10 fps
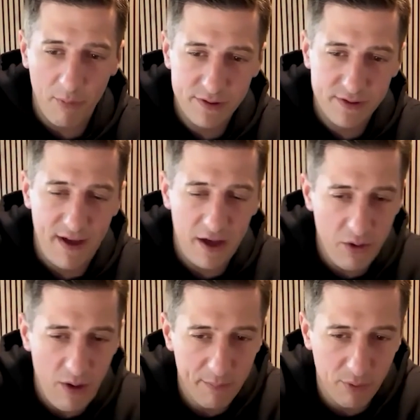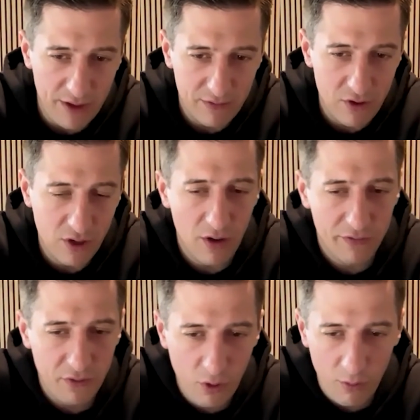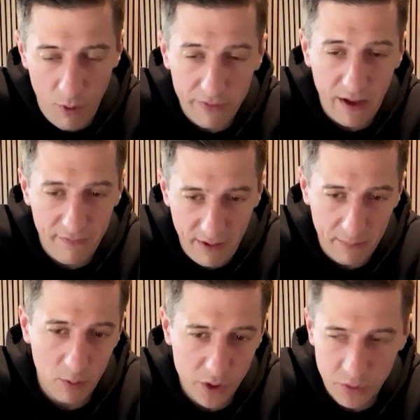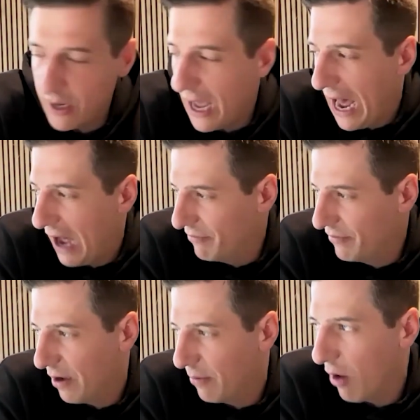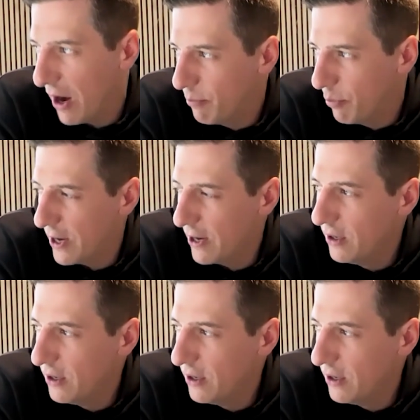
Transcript: It's a value add play. So you can also do a multifamily, which we have some, right? But